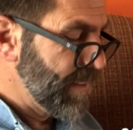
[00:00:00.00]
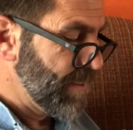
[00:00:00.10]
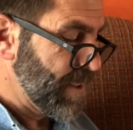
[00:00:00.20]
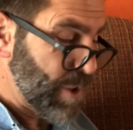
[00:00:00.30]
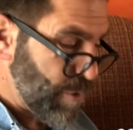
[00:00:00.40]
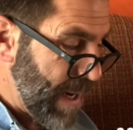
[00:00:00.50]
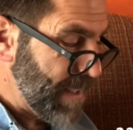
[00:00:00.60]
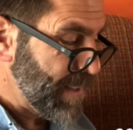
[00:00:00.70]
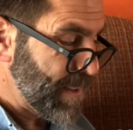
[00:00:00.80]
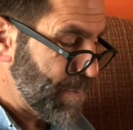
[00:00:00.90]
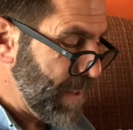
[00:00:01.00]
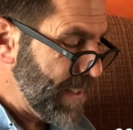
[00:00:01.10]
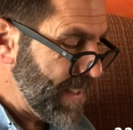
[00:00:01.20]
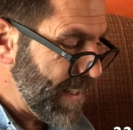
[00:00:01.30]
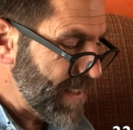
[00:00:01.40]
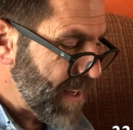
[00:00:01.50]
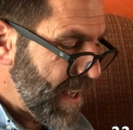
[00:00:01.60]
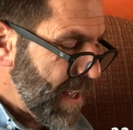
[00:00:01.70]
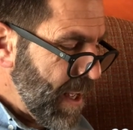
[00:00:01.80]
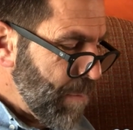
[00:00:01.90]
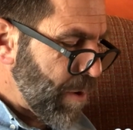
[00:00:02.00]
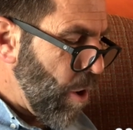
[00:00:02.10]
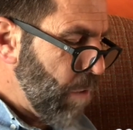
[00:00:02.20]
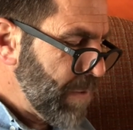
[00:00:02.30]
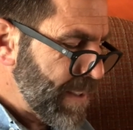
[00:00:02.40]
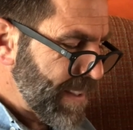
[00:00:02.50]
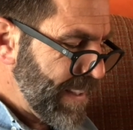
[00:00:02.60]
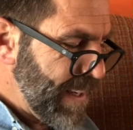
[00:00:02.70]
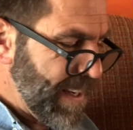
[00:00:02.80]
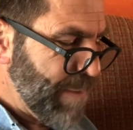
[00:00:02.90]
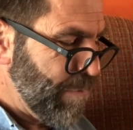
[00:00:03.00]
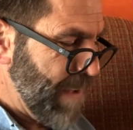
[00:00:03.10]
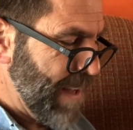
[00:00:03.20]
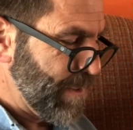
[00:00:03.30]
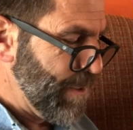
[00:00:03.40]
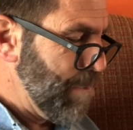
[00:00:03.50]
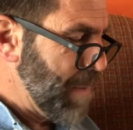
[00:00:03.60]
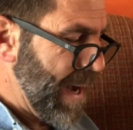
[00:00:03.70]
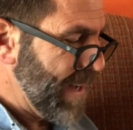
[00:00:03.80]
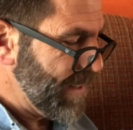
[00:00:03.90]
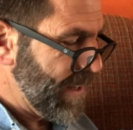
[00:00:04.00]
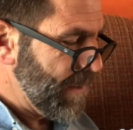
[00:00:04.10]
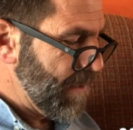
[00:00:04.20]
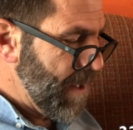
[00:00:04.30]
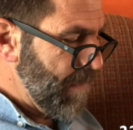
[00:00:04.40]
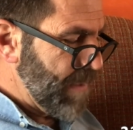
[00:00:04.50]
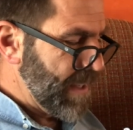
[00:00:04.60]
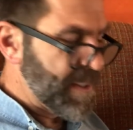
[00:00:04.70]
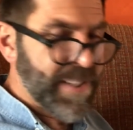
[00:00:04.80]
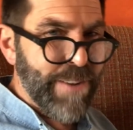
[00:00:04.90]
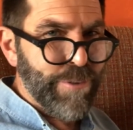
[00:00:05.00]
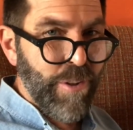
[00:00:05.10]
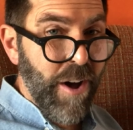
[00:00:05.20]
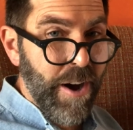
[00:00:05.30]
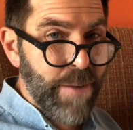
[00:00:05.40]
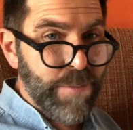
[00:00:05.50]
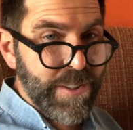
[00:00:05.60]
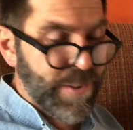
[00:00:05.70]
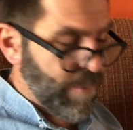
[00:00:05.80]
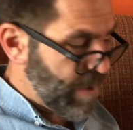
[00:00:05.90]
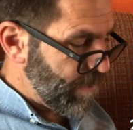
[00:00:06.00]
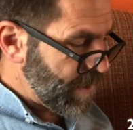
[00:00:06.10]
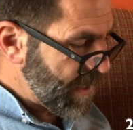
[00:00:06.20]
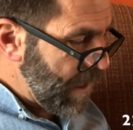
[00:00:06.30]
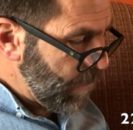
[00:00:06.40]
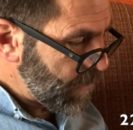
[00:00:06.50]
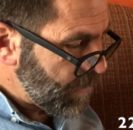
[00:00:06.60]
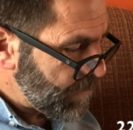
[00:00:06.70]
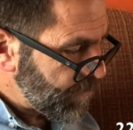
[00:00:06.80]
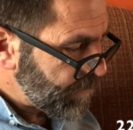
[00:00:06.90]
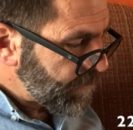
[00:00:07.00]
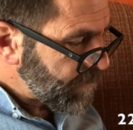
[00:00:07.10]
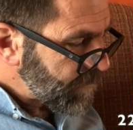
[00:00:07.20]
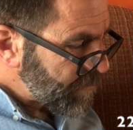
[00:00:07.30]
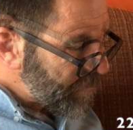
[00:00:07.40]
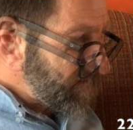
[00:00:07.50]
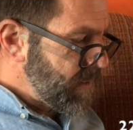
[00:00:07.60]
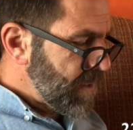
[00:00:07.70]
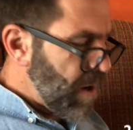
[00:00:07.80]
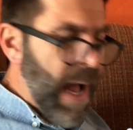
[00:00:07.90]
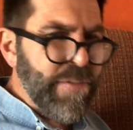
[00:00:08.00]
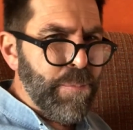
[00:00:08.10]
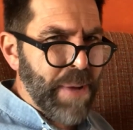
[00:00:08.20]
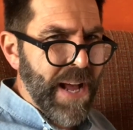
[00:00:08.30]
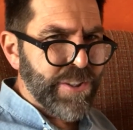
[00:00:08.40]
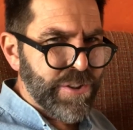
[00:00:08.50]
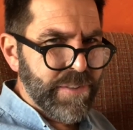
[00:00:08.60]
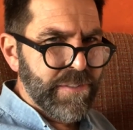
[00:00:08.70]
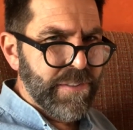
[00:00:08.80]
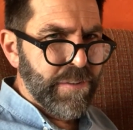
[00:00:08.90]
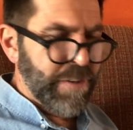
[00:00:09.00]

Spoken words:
straight species, but obviously it had found a new partner, and several hybrids were the result. I have a passion for